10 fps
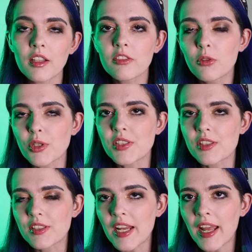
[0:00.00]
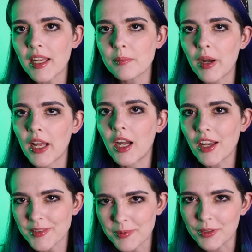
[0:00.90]
they're forced to stay by
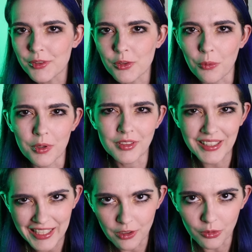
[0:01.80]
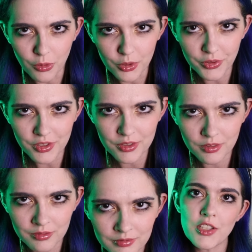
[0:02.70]
hospitals or legal
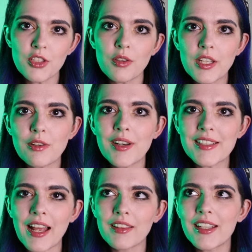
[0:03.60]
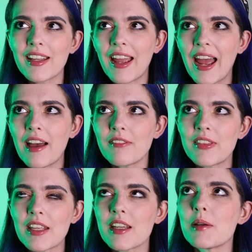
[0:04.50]
orders. And so they don't exactly have
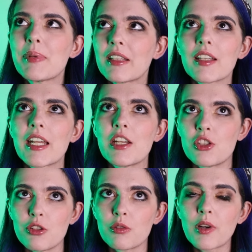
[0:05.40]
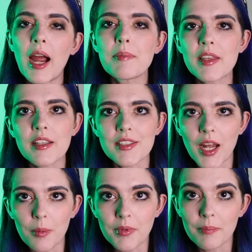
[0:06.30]
the ability to grab things to
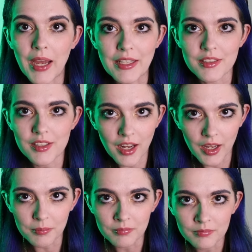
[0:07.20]
help them pass the time.